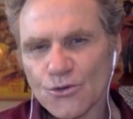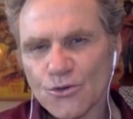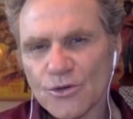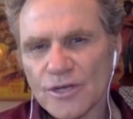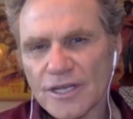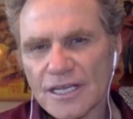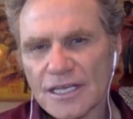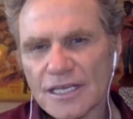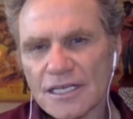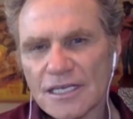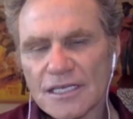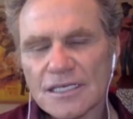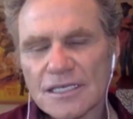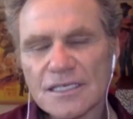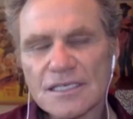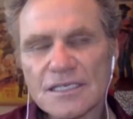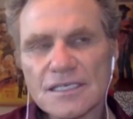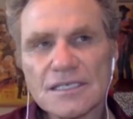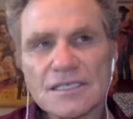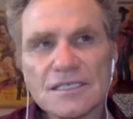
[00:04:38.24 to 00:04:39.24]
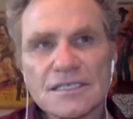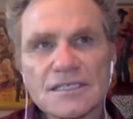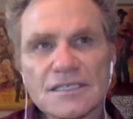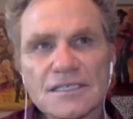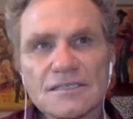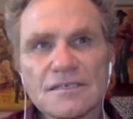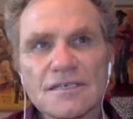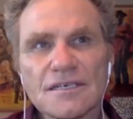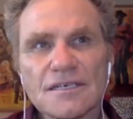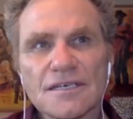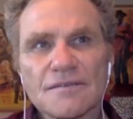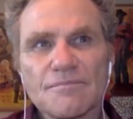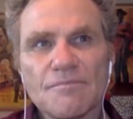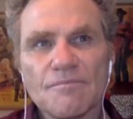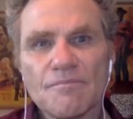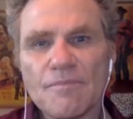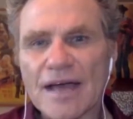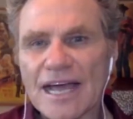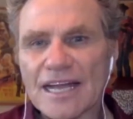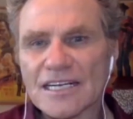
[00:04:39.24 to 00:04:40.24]
doing
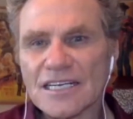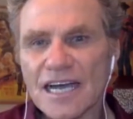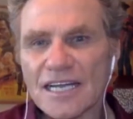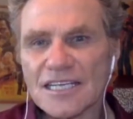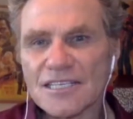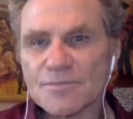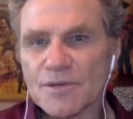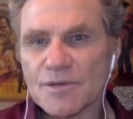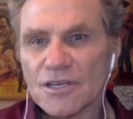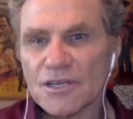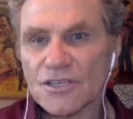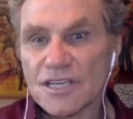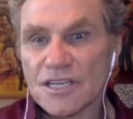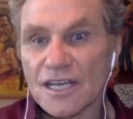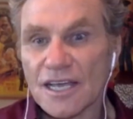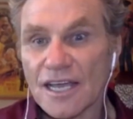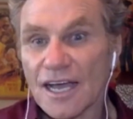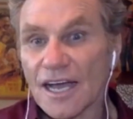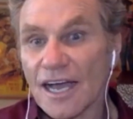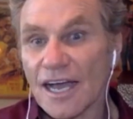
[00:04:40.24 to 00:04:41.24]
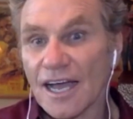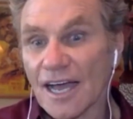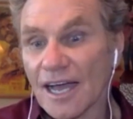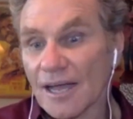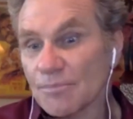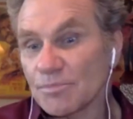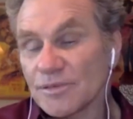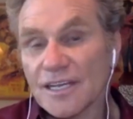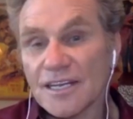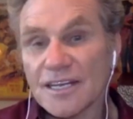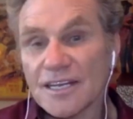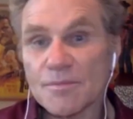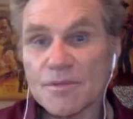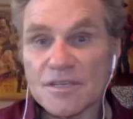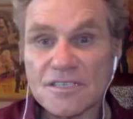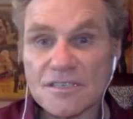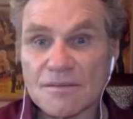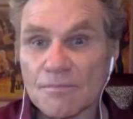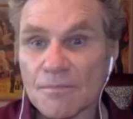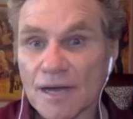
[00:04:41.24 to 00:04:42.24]
bad guys because I played
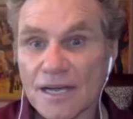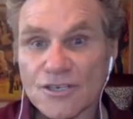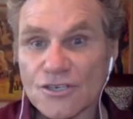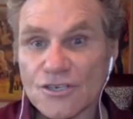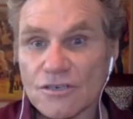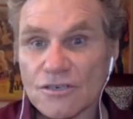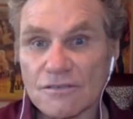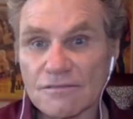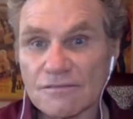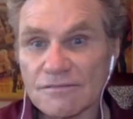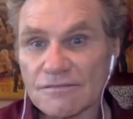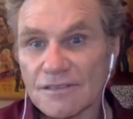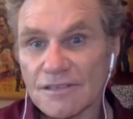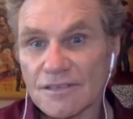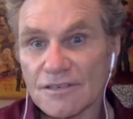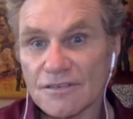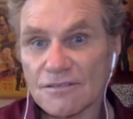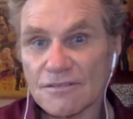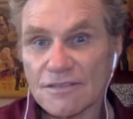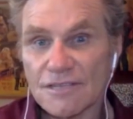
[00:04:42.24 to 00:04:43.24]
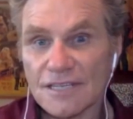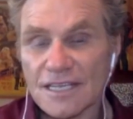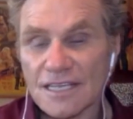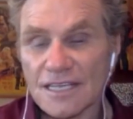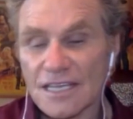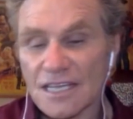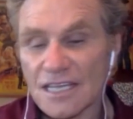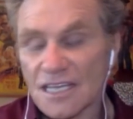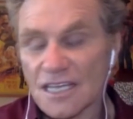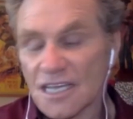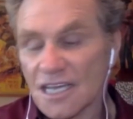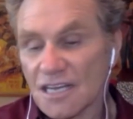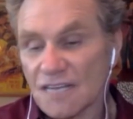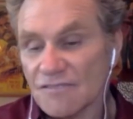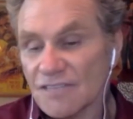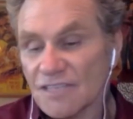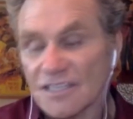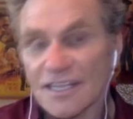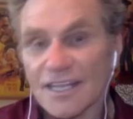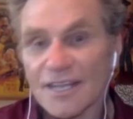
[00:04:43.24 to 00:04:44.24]
him as a macho, you know, he
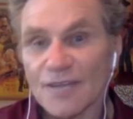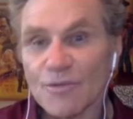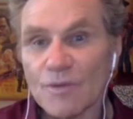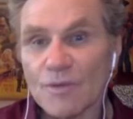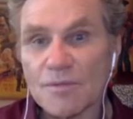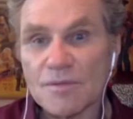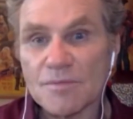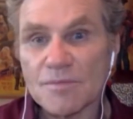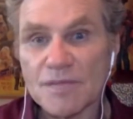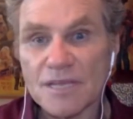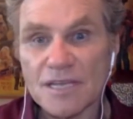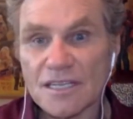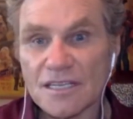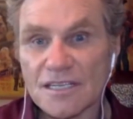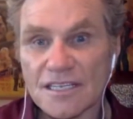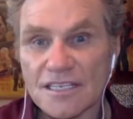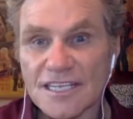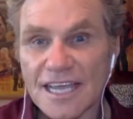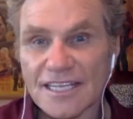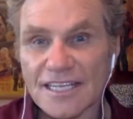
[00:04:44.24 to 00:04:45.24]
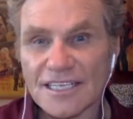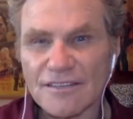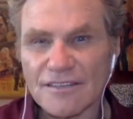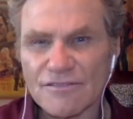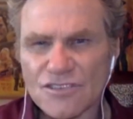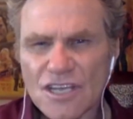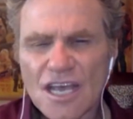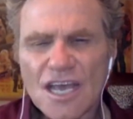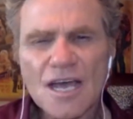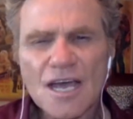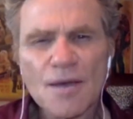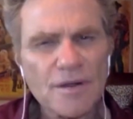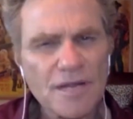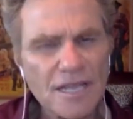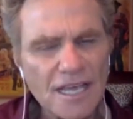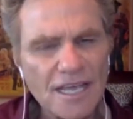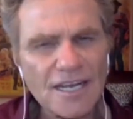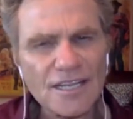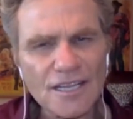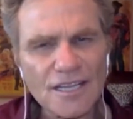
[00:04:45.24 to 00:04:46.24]
kind of didn't like women being detectives,
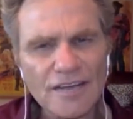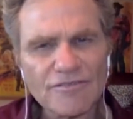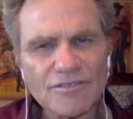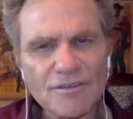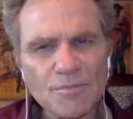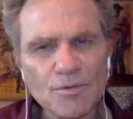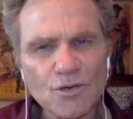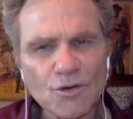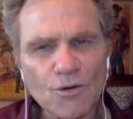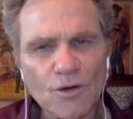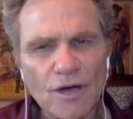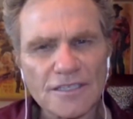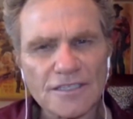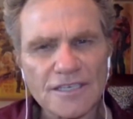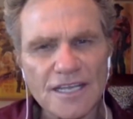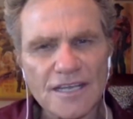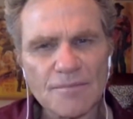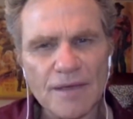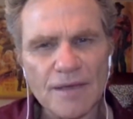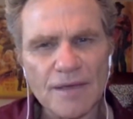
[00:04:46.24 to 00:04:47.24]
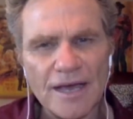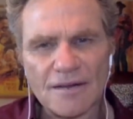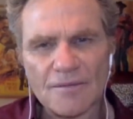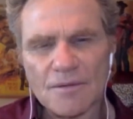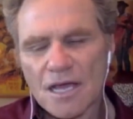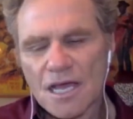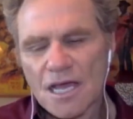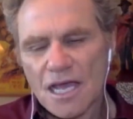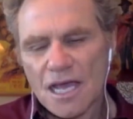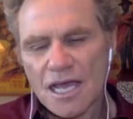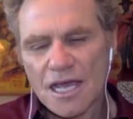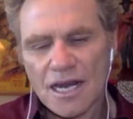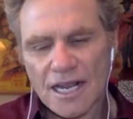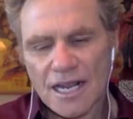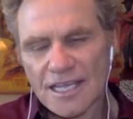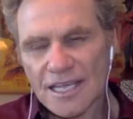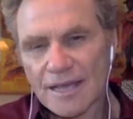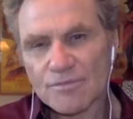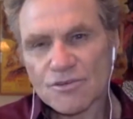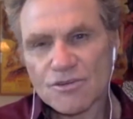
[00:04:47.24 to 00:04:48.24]
but he had a lovable quality about him.
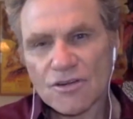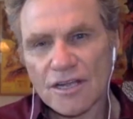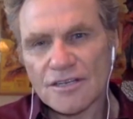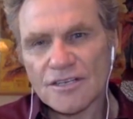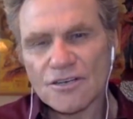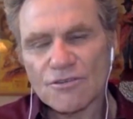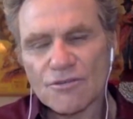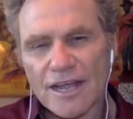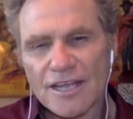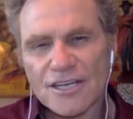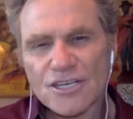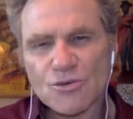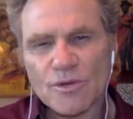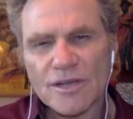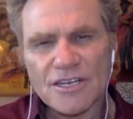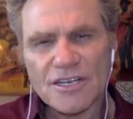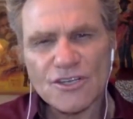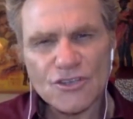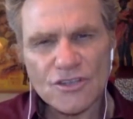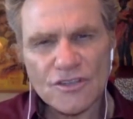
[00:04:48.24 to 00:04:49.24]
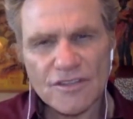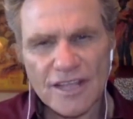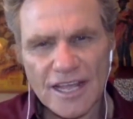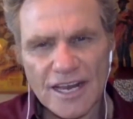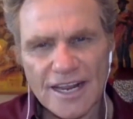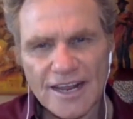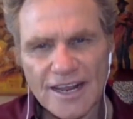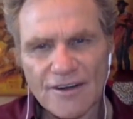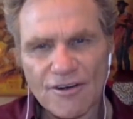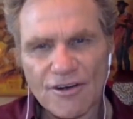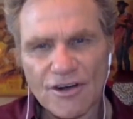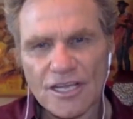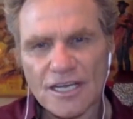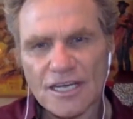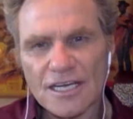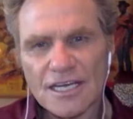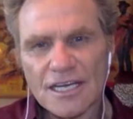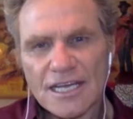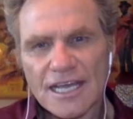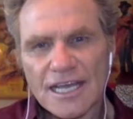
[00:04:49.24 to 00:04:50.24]
And I kept trying to graduate into that
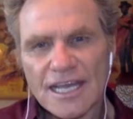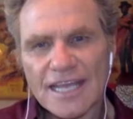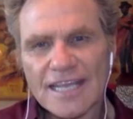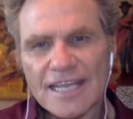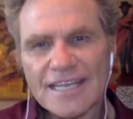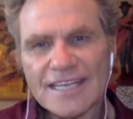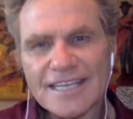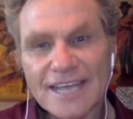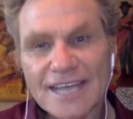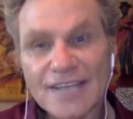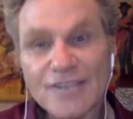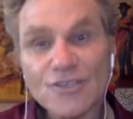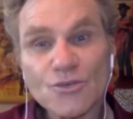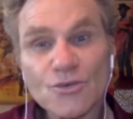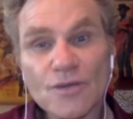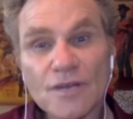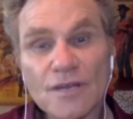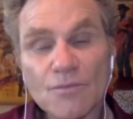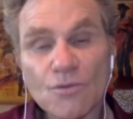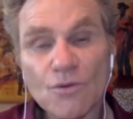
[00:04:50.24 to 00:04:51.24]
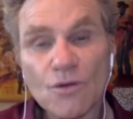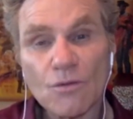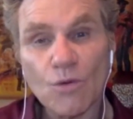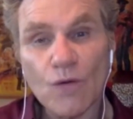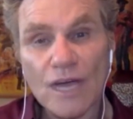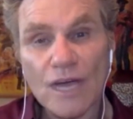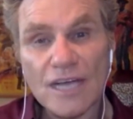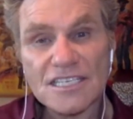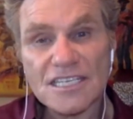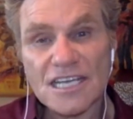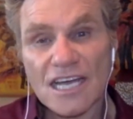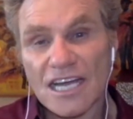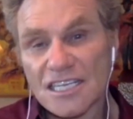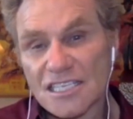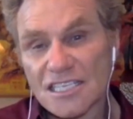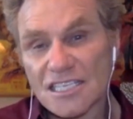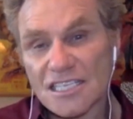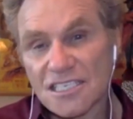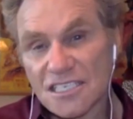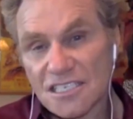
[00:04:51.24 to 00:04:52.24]
area. and not do any more wise
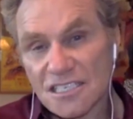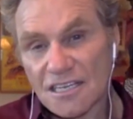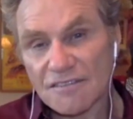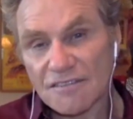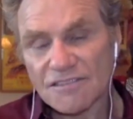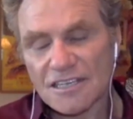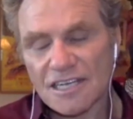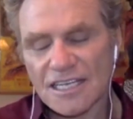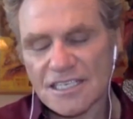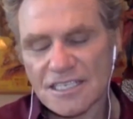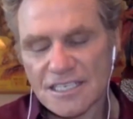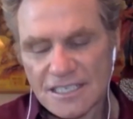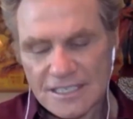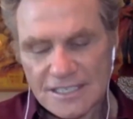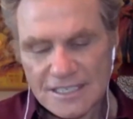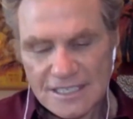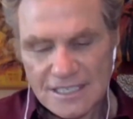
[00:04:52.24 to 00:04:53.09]
guys and tough guys.